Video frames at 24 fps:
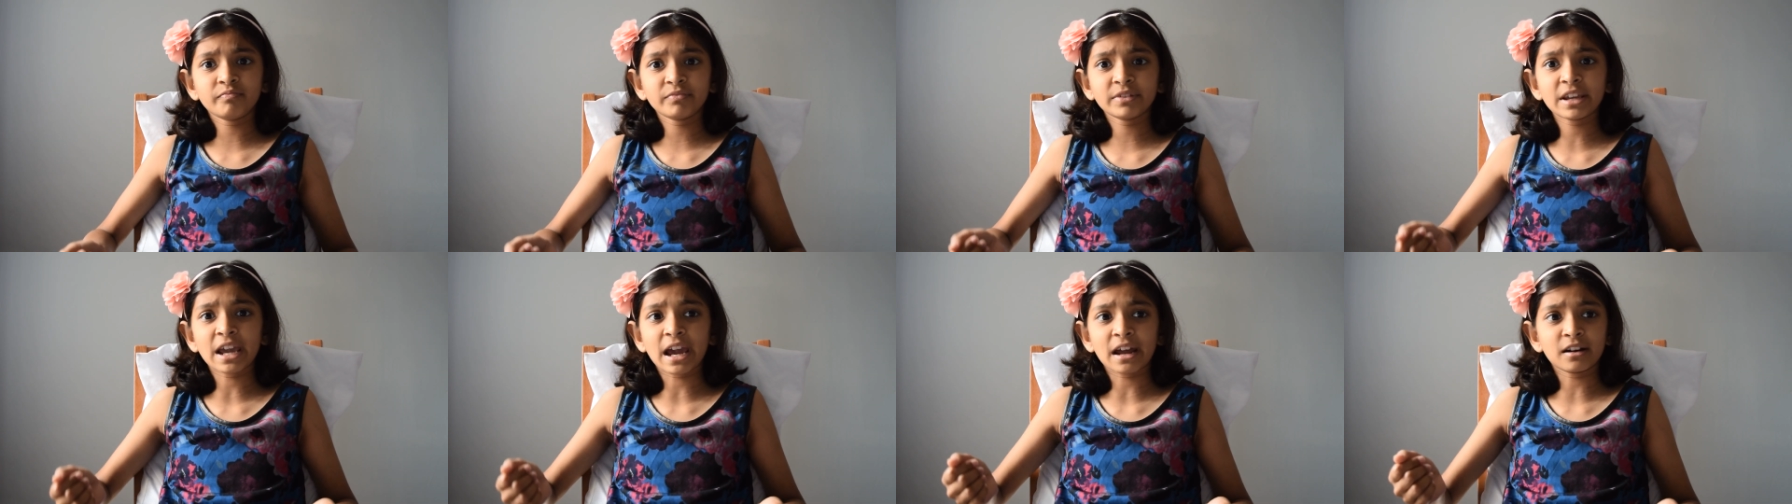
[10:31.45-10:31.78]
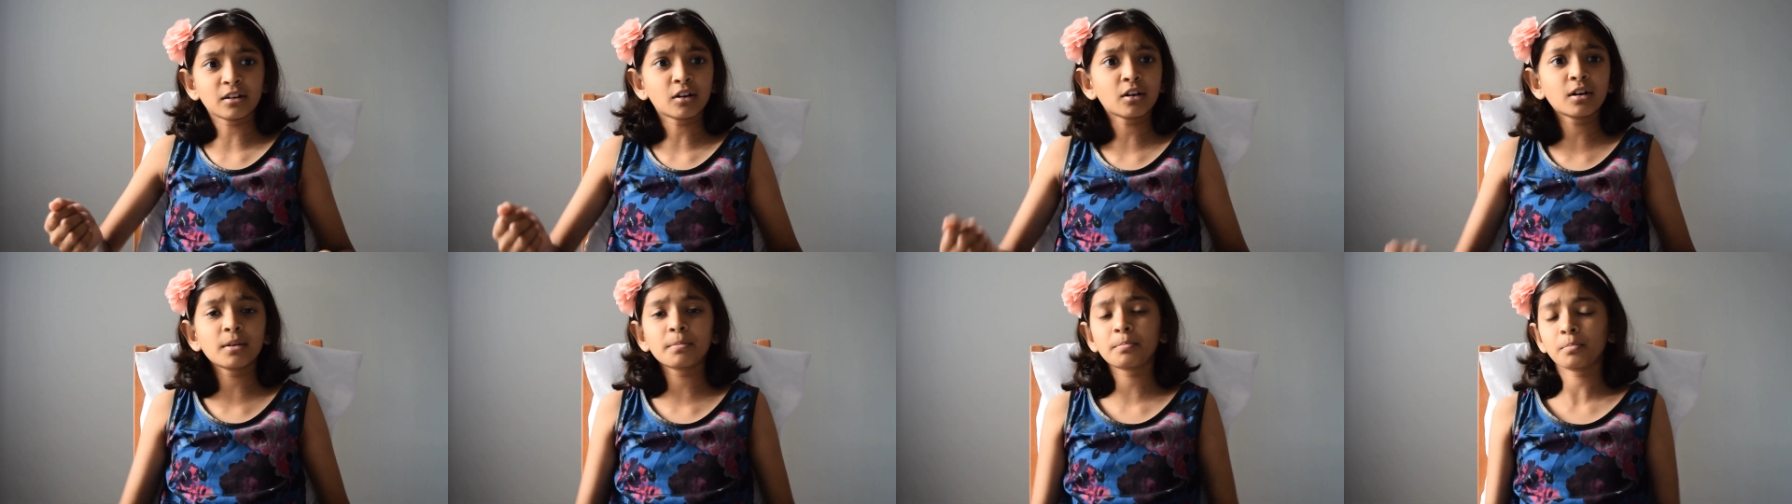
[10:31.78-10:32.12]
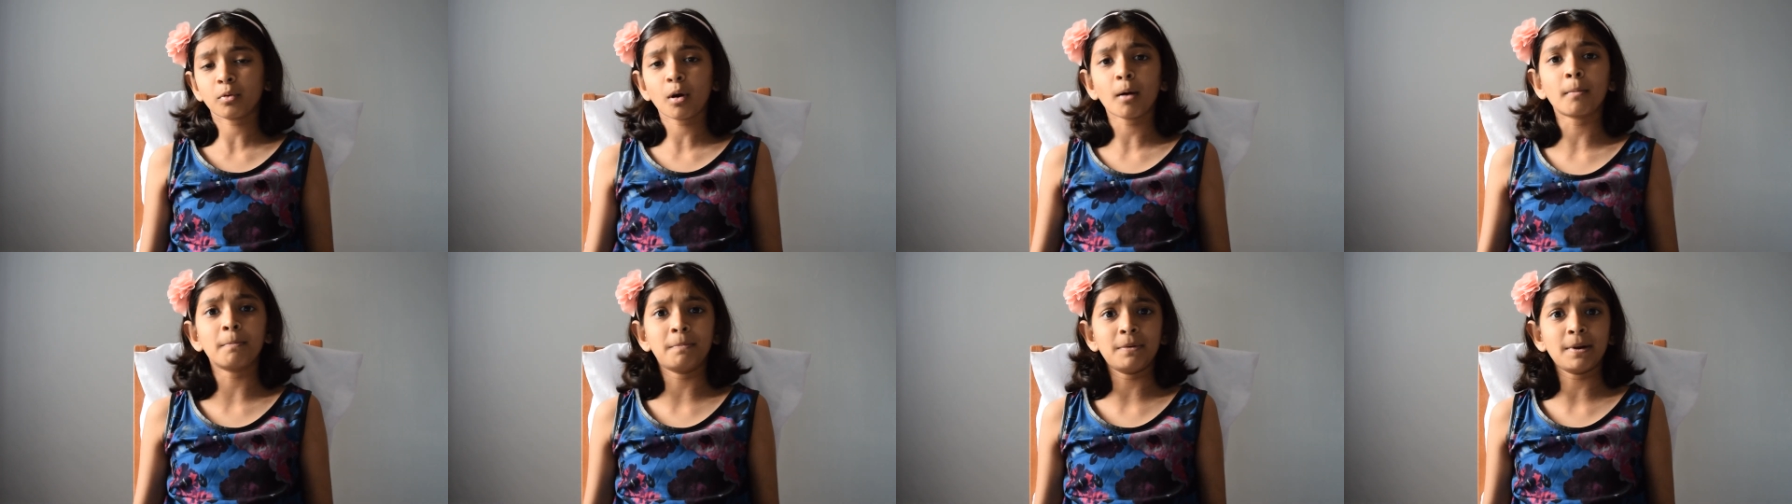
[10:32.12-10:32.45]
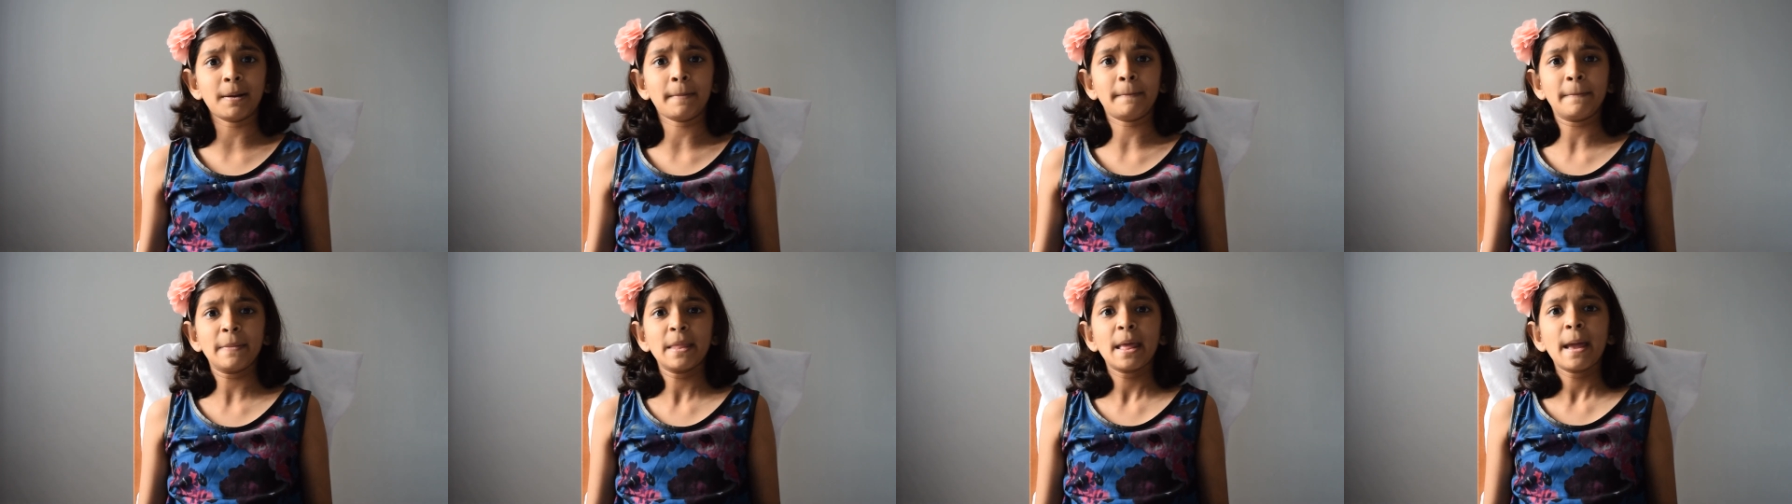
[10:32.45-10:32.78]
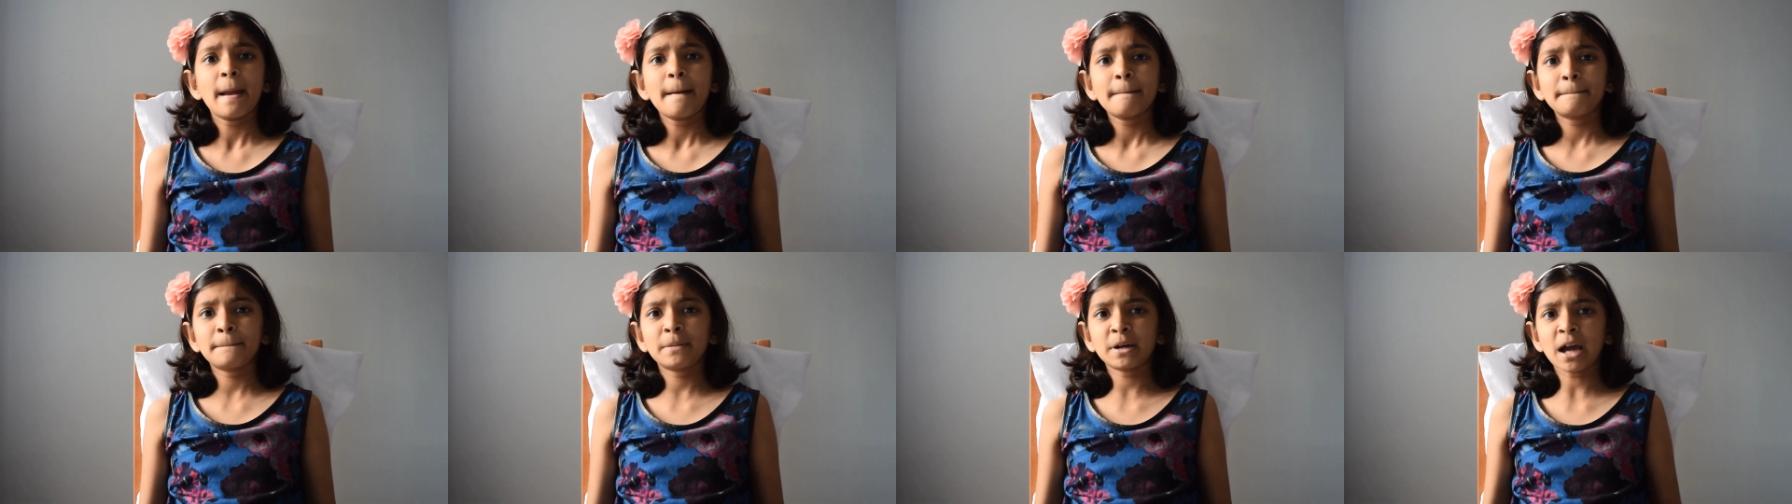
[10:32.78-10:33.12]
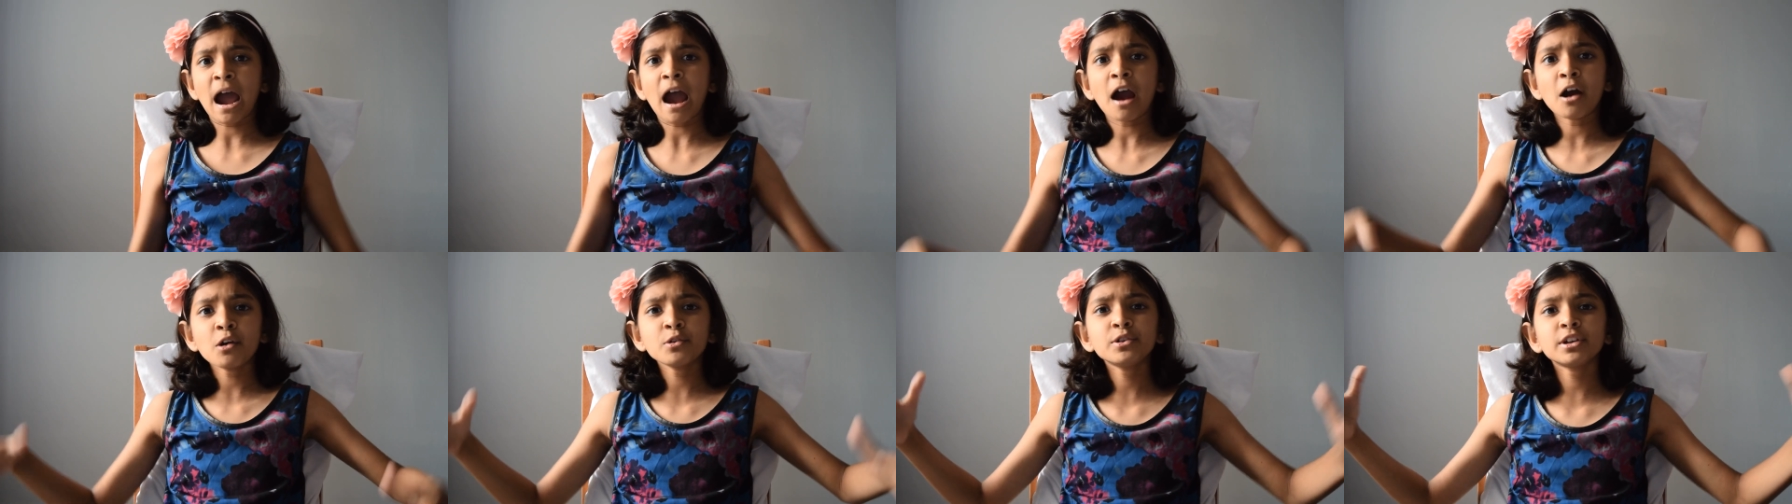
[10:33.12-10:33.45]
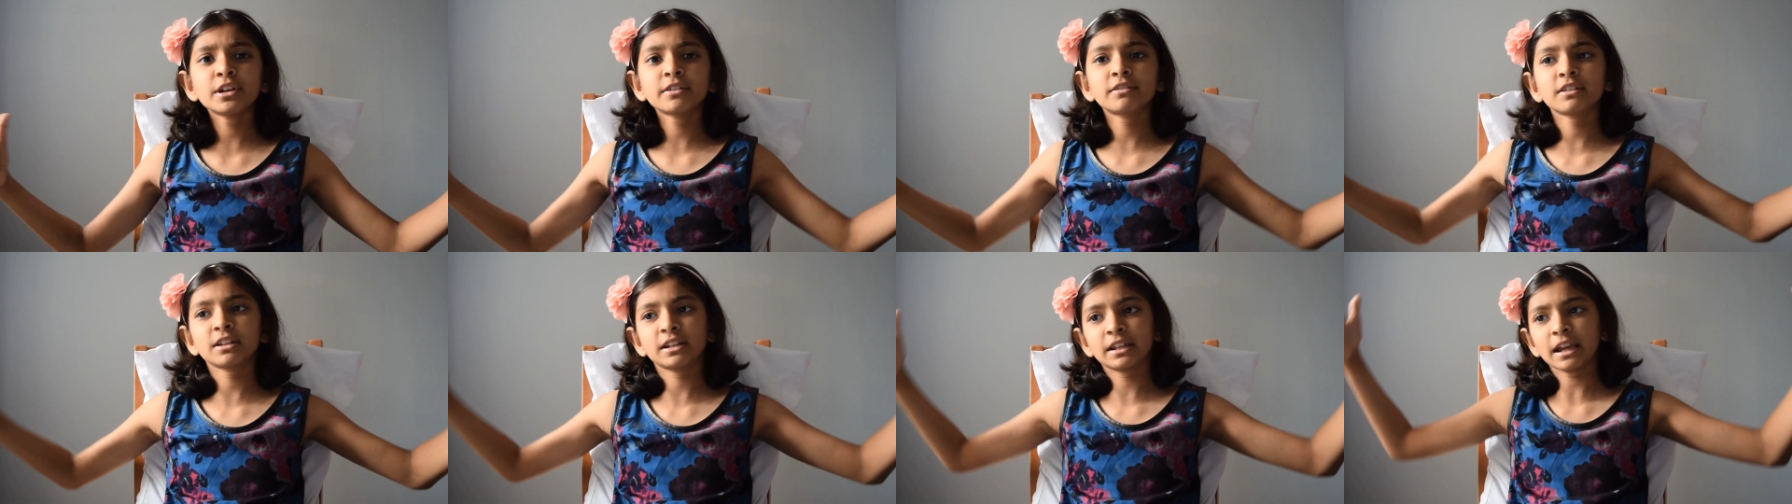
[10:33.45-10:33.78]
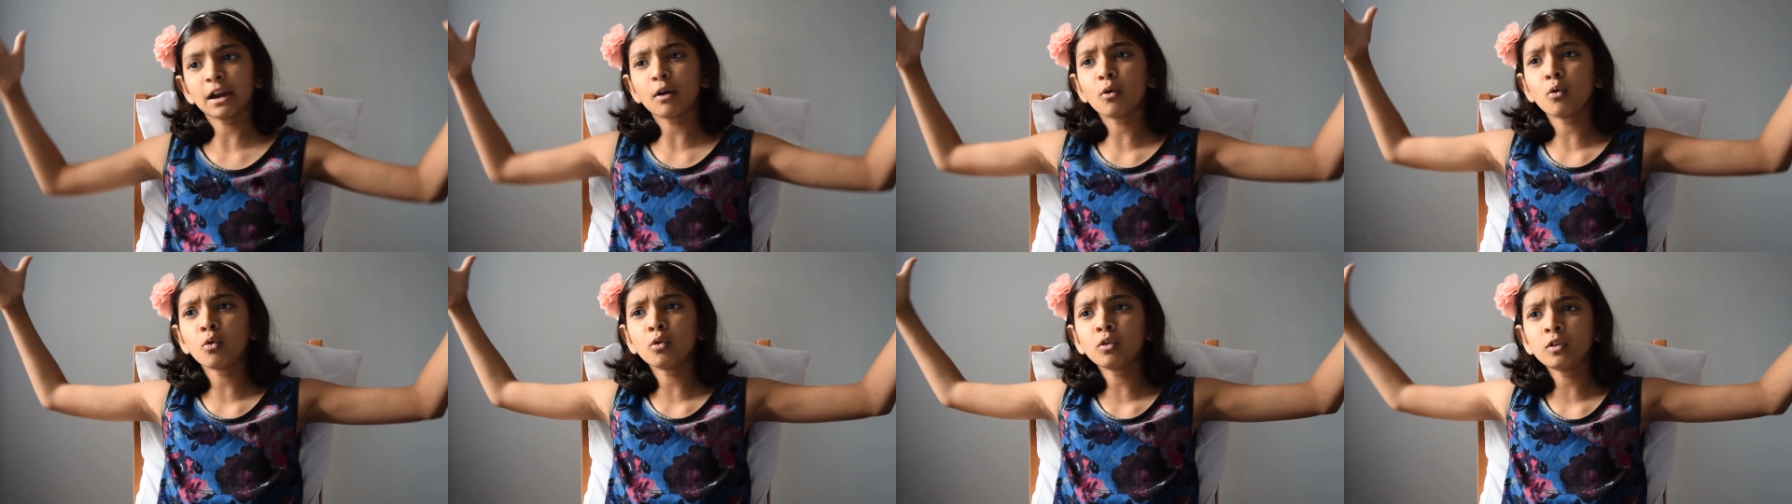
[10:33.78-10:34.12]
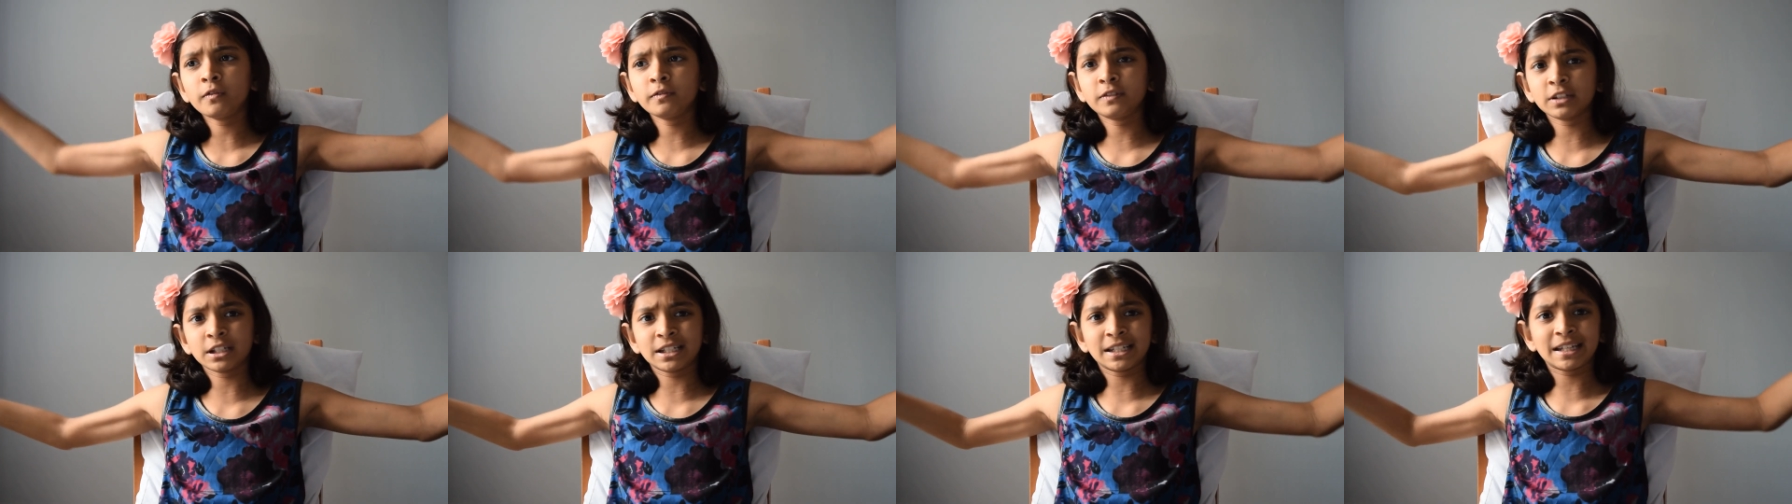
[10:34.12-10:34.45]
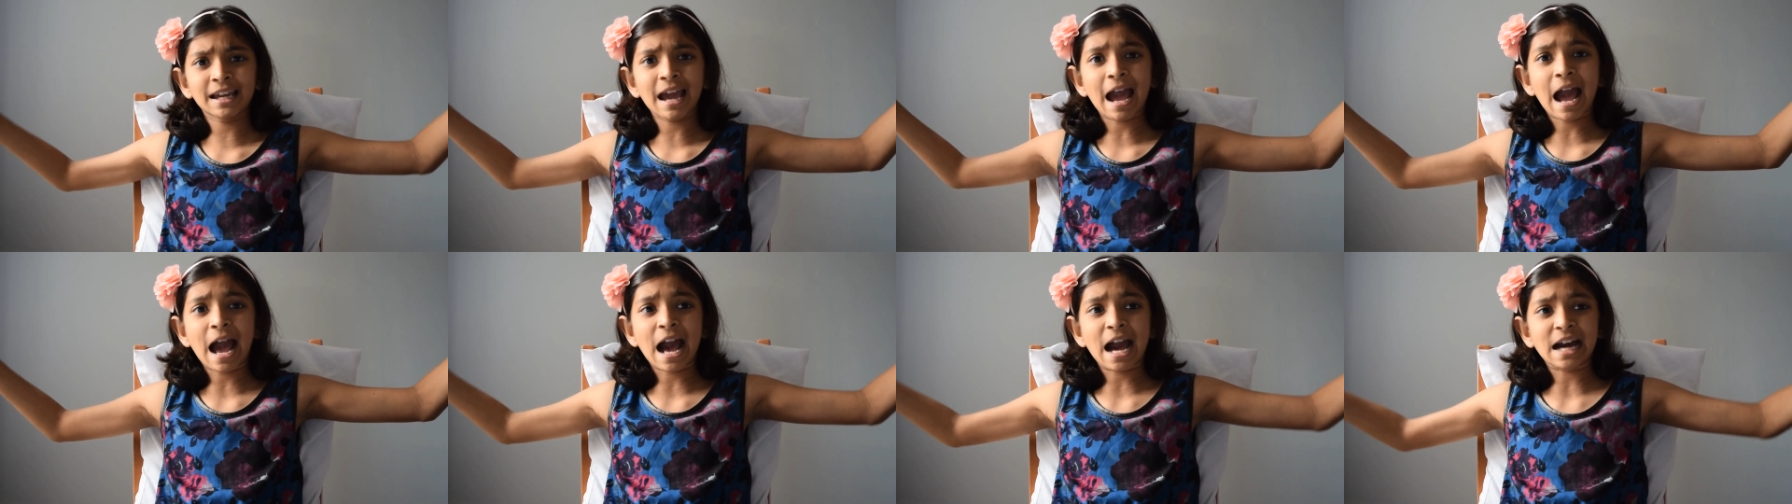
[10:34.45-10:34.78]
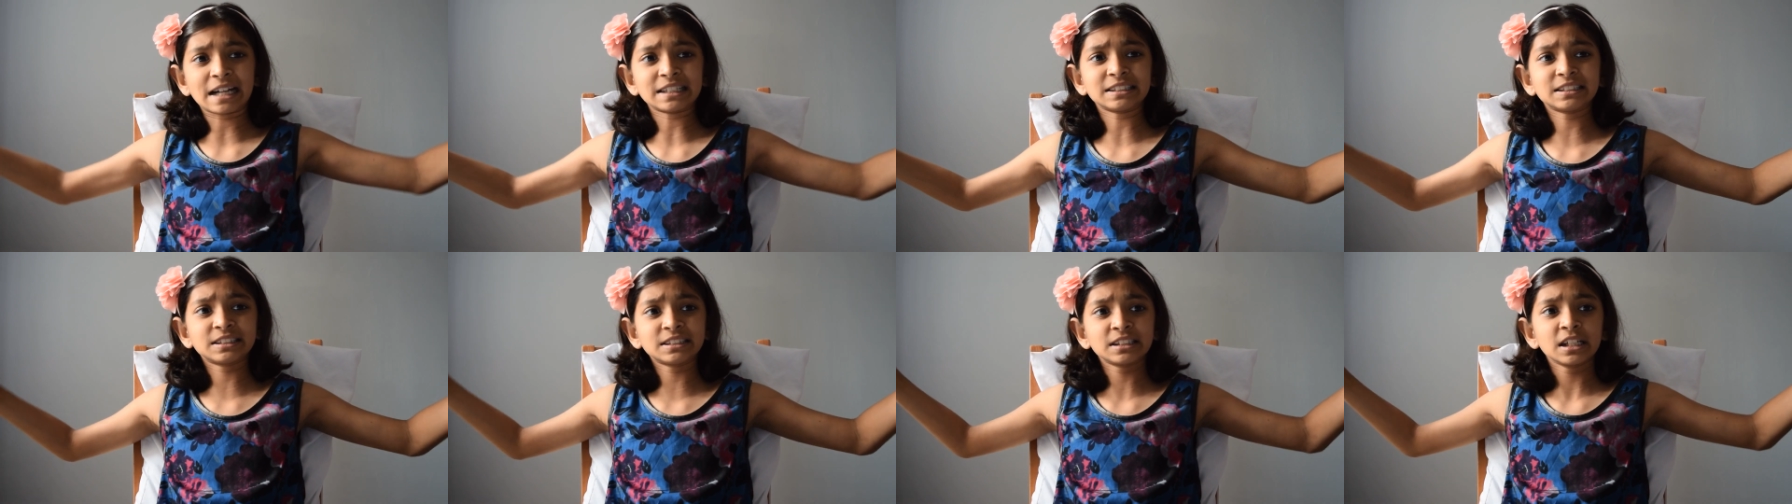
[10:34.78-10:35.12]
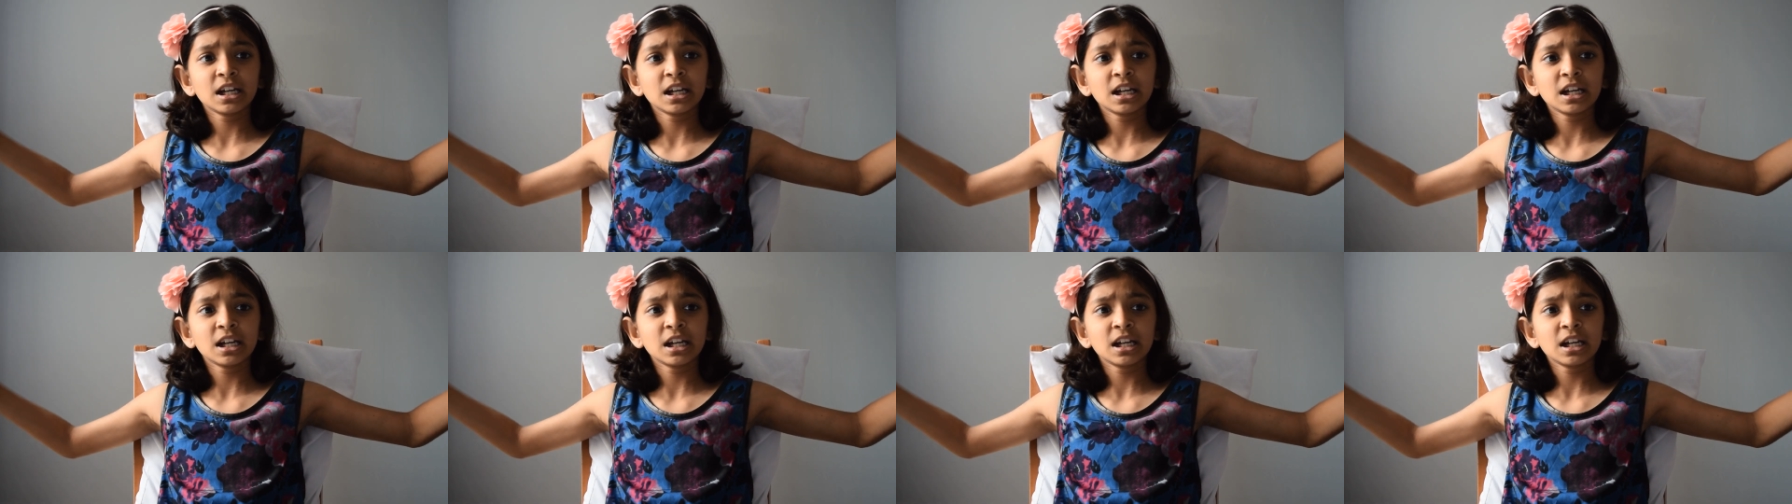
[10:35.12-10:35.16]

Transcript: yeah not a problem but how does it get all of the gas